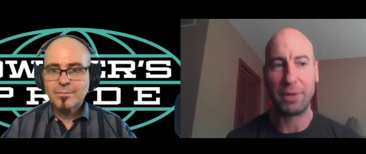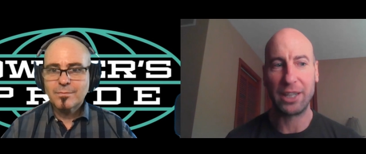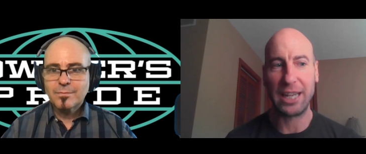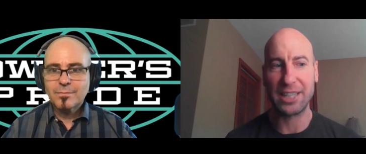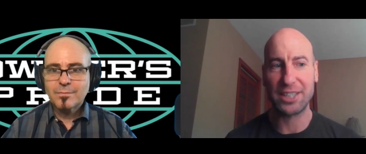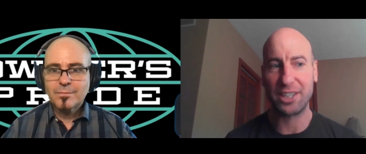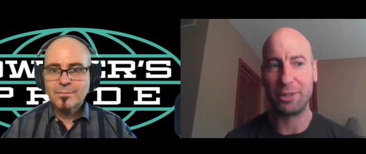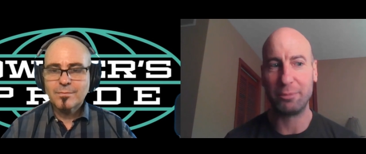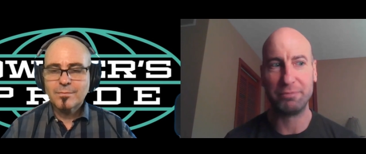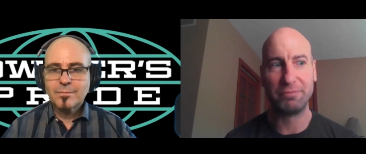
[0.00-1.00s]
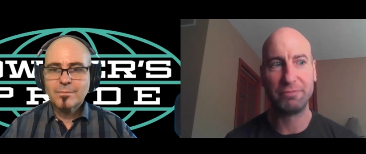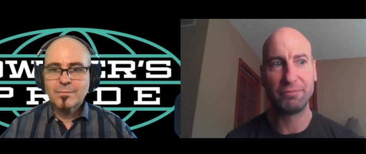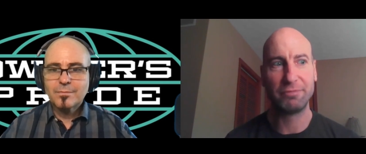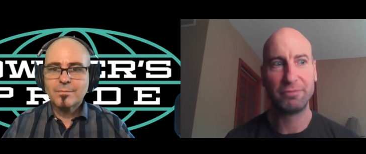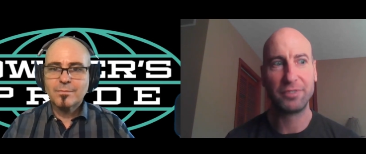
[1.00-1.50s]
Speaker 1: My last um,
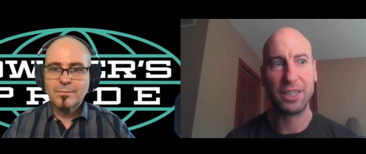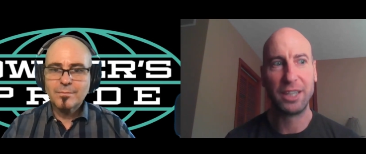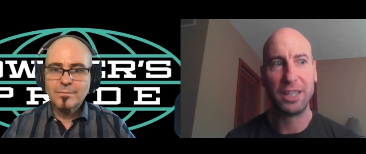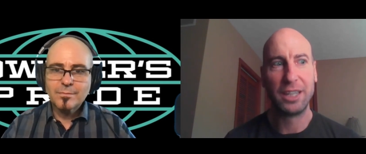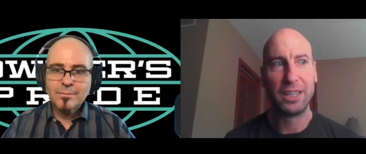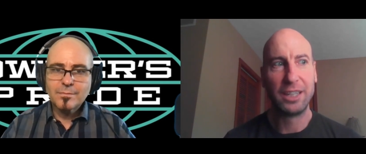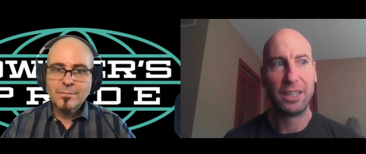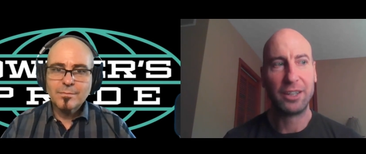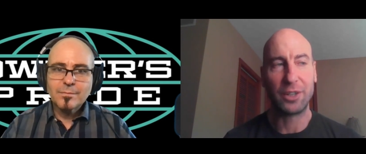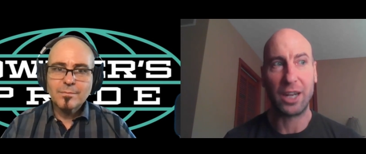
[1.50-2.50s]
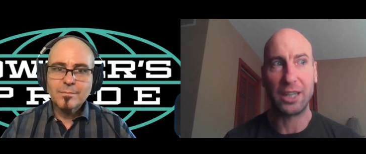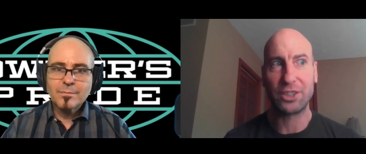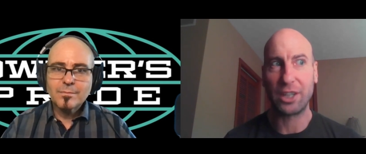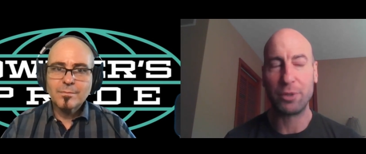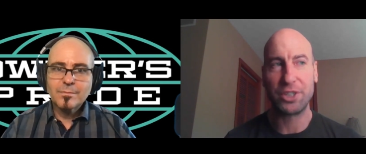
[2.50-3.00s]

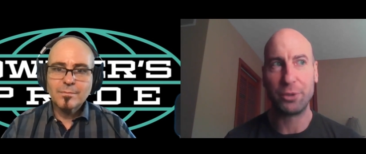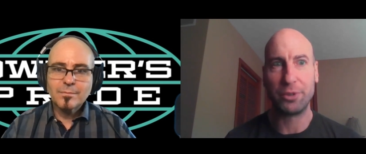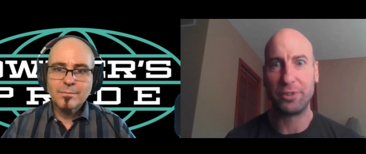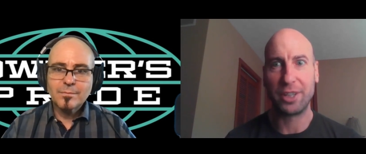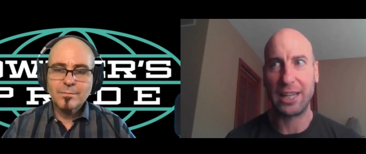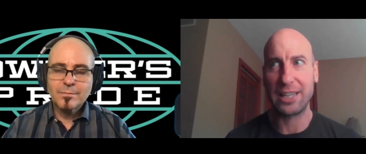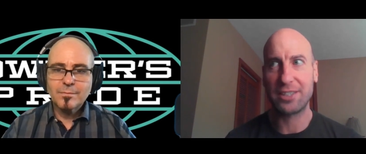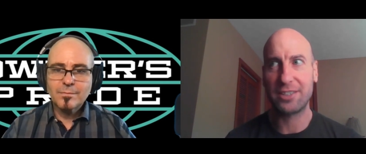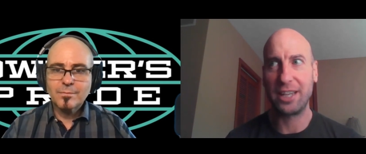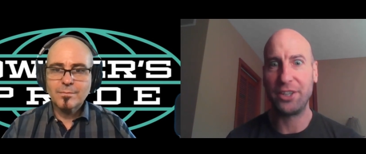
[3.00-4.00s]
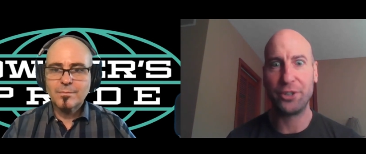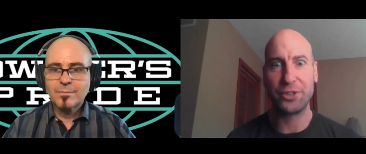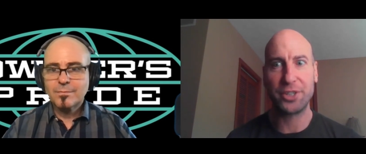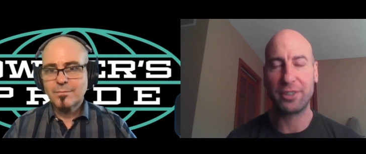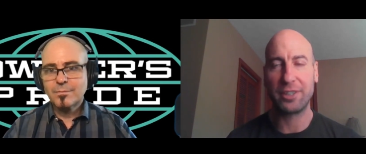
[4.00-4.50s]
gosh, I was doing the last ten
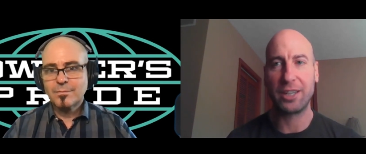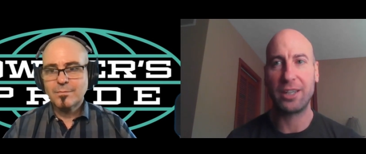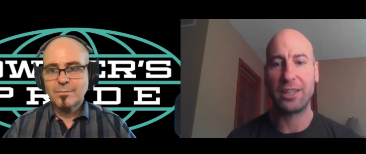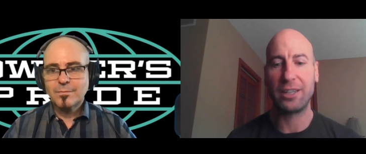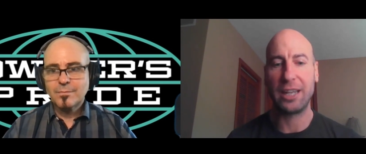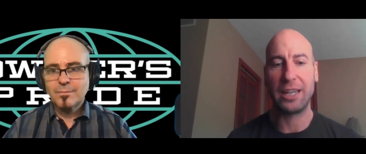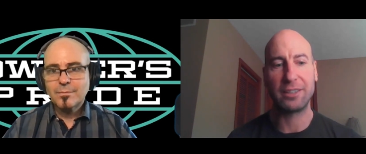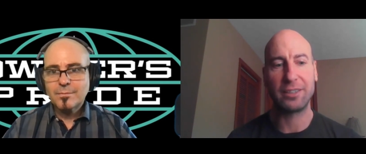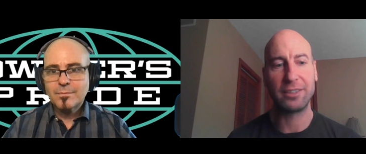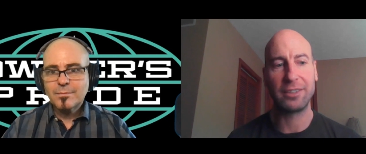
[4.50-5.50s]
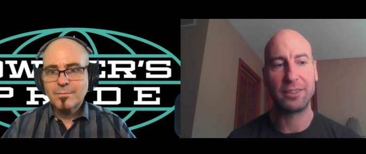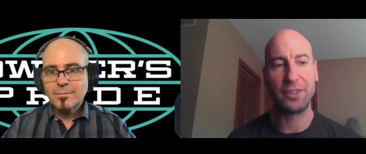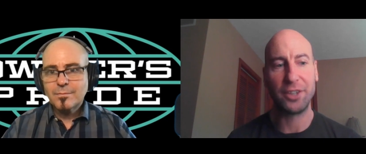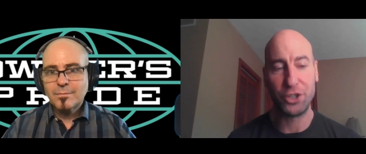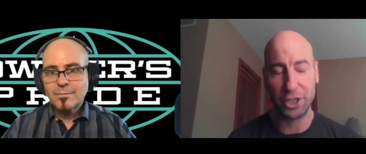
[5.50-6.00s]
years at uh, at
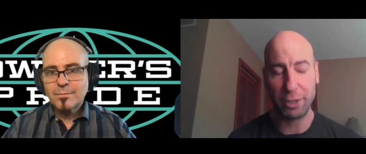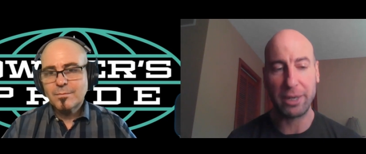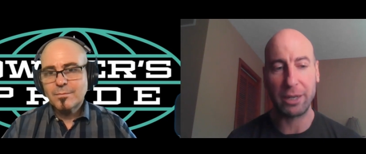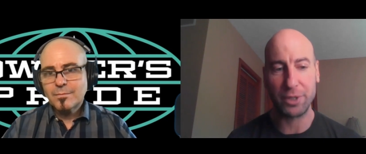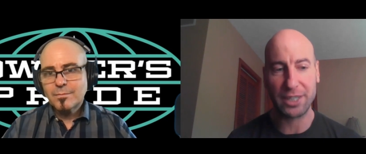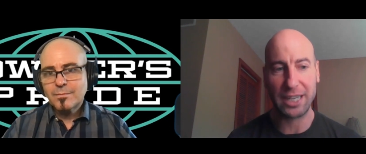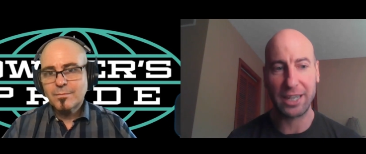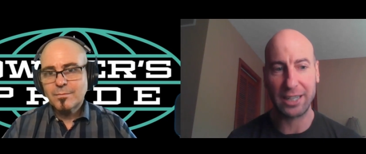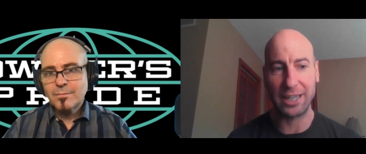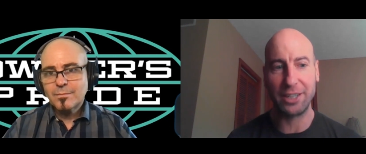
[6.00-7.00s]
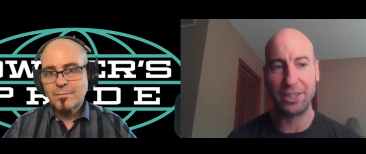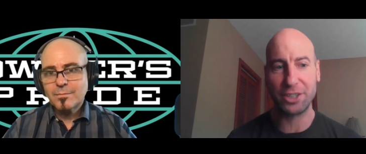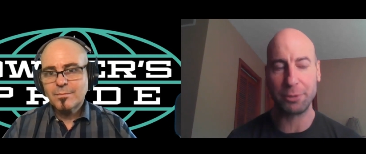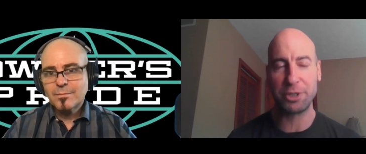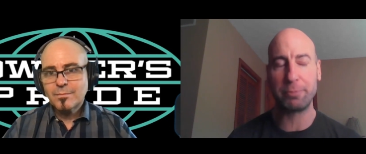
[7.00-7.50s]
the gym I was at. I got into
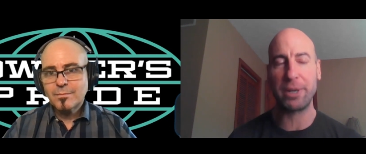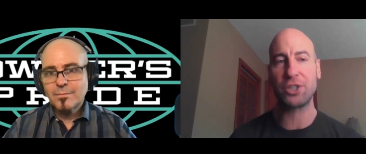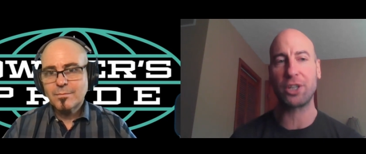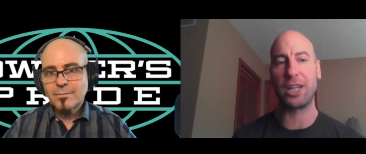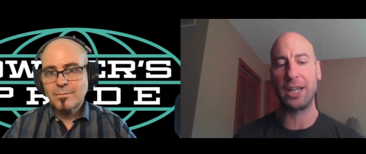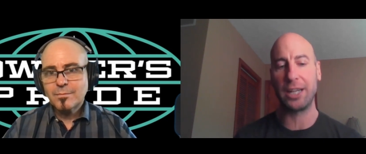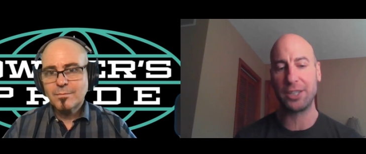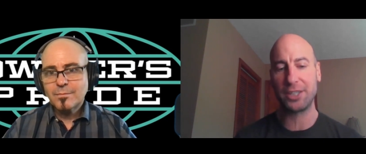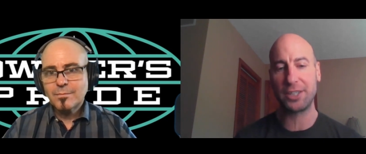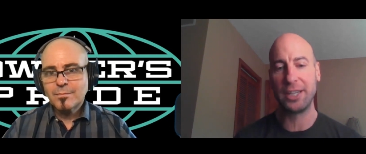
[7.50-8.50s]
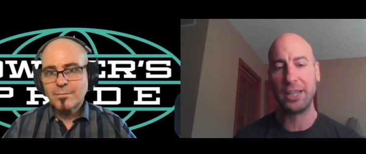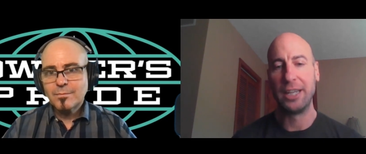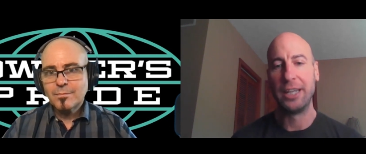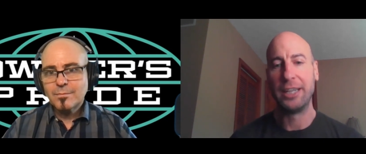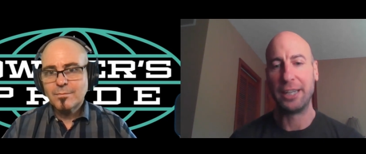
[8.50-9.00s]
some specialized
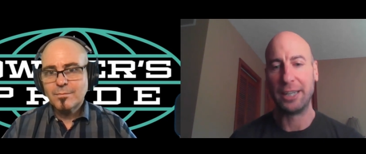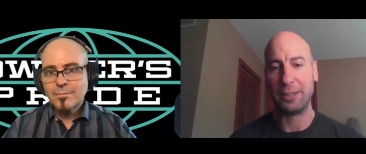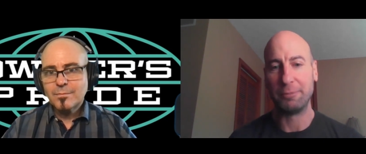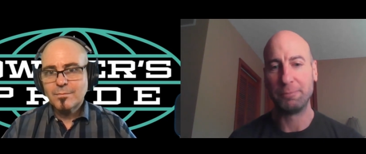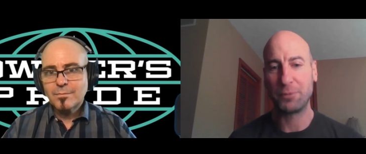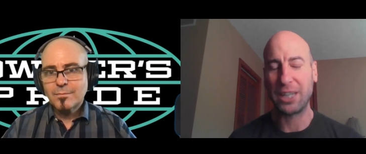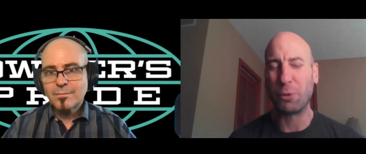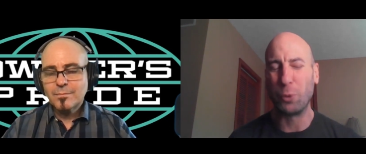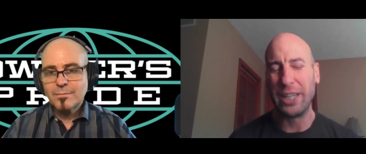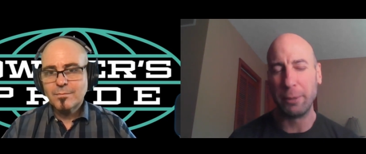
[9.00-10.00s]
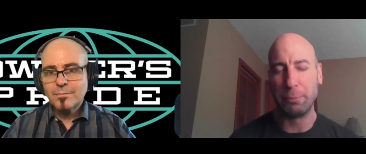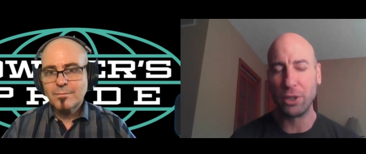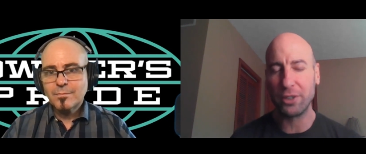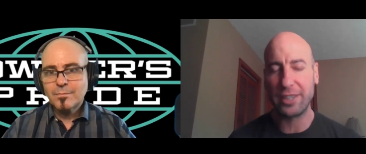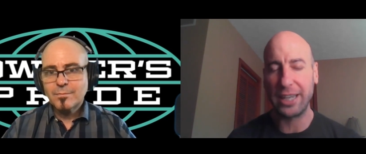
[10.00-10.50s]
um, kind of
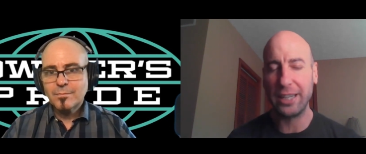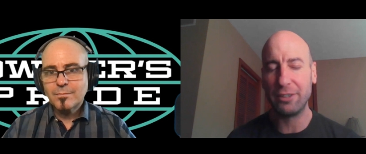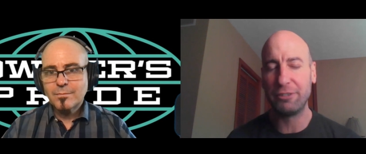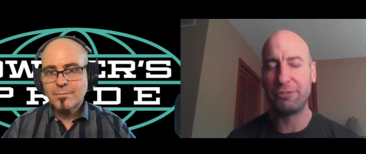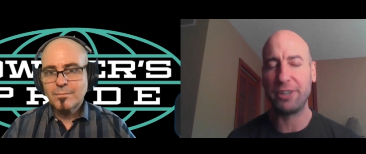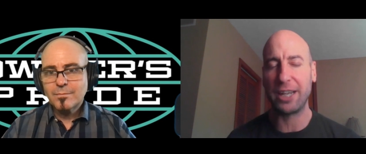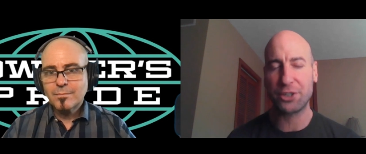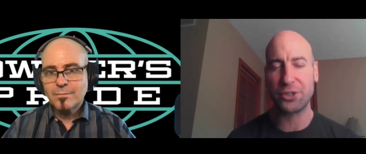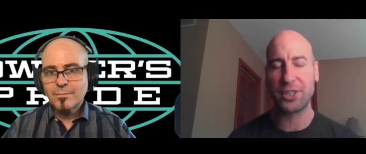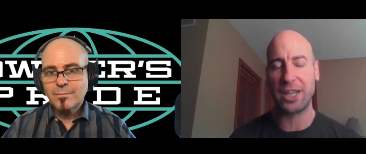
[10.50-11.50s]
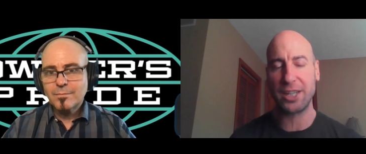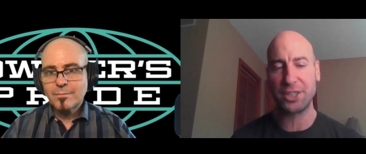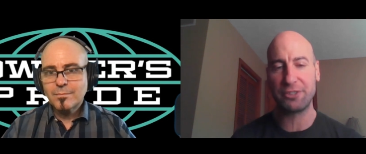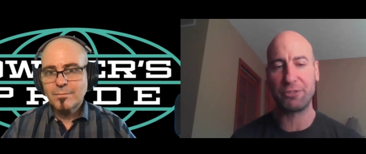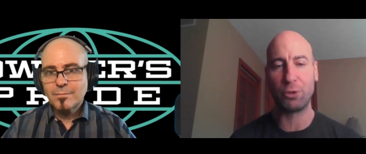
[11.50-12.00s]
rehabilitative
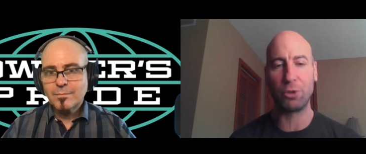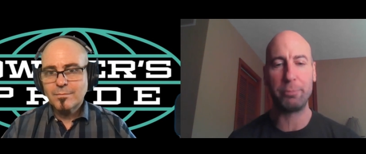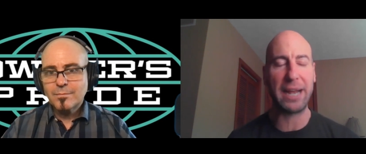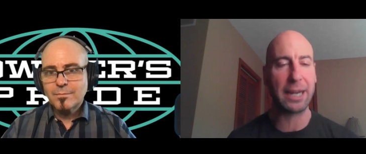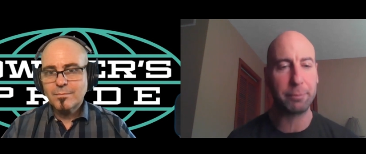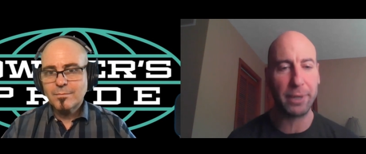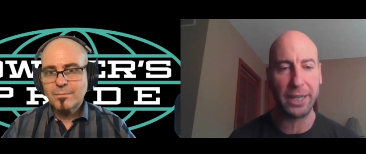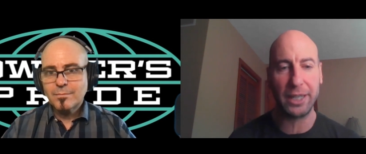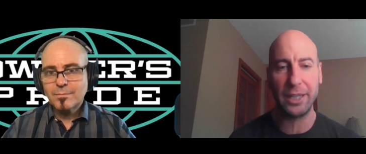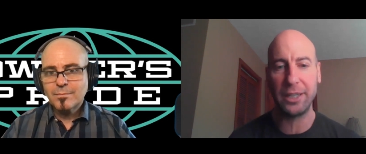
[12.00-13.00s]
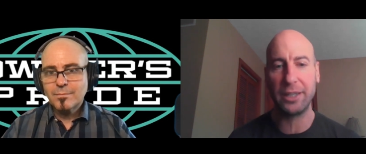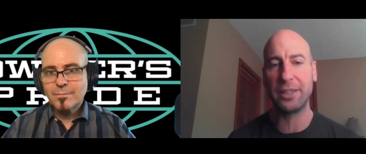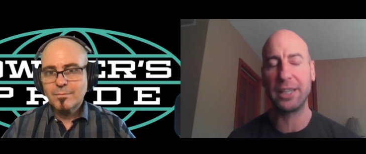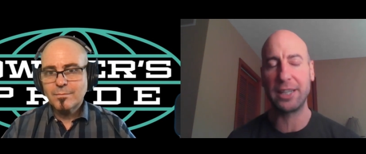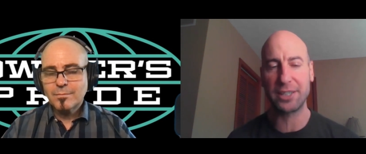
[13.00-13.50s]
exercises for back pain
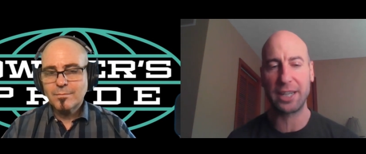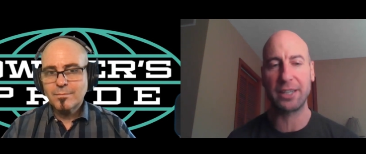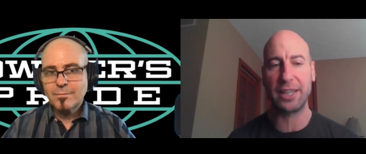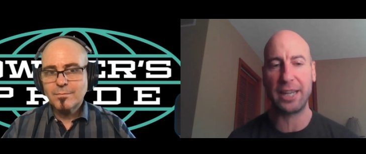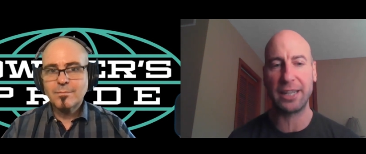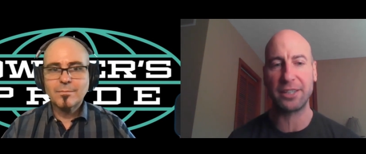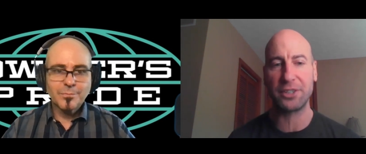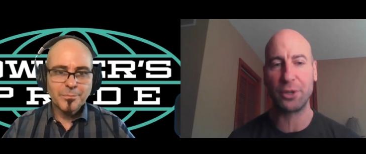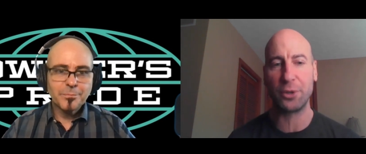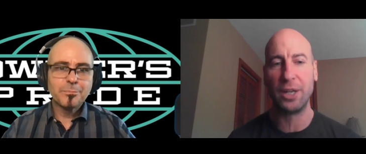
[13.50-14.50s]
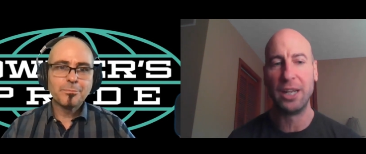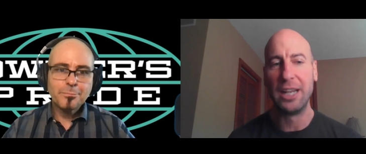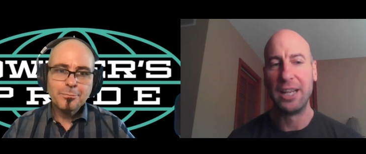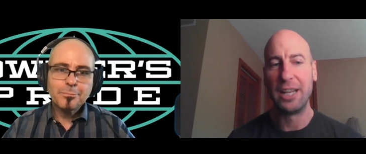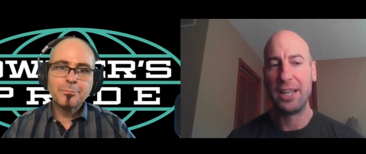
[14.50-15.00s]
and things like that. So